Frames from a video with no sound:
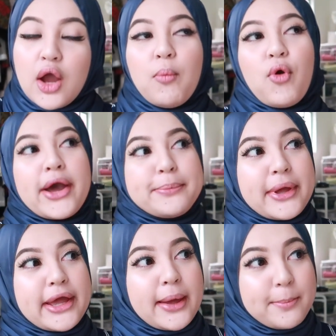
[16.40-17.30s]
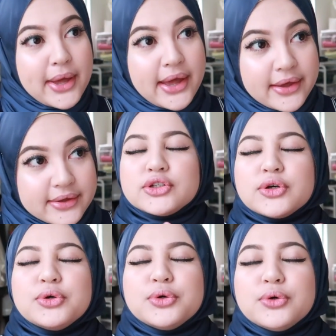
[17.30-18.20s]
Bukan my handbag.
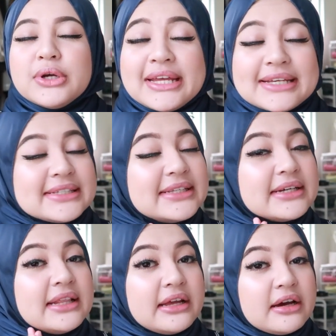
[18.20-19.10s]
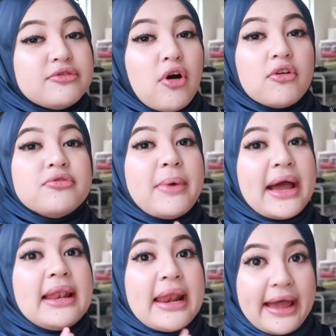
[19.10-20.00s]
So who is the love of
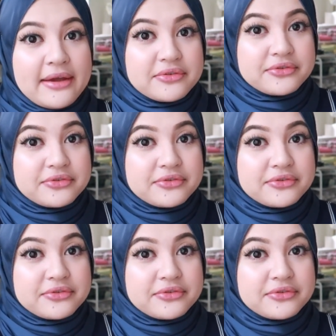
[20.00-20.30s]
my life?